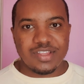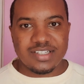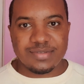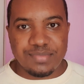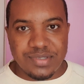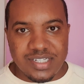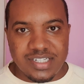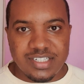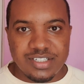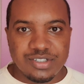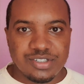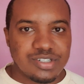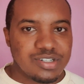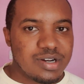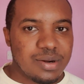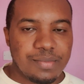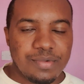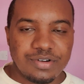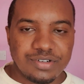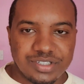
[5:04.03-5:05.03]
begin to talk
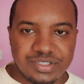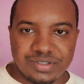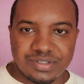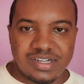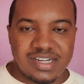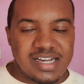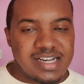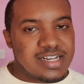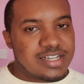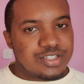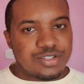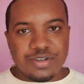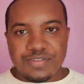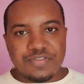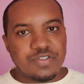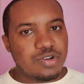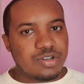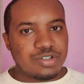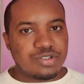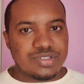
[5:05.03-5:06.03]
about you. So if
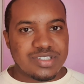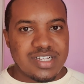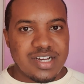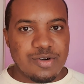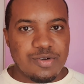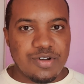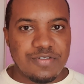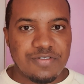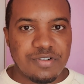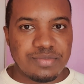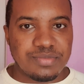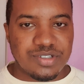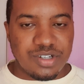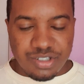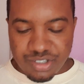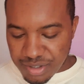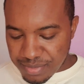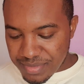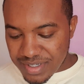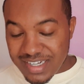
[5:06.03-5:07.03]
you want to stay away from
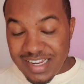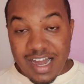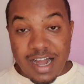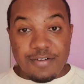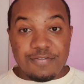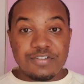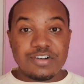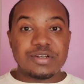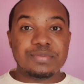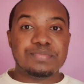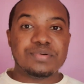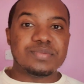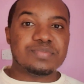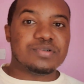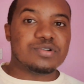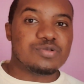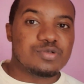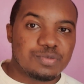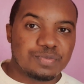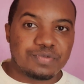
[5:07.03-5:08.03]
social media, avoid
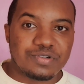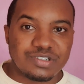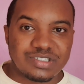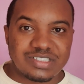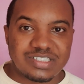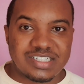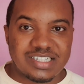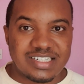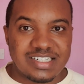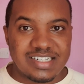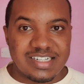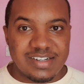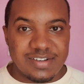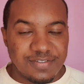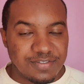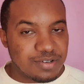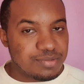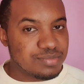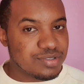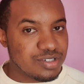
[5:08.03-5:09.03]
people who post
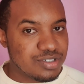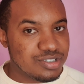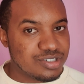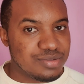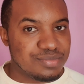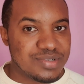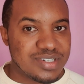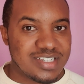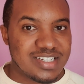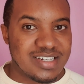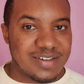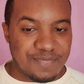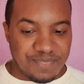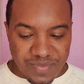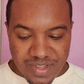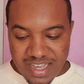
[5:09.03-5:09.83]
from social media.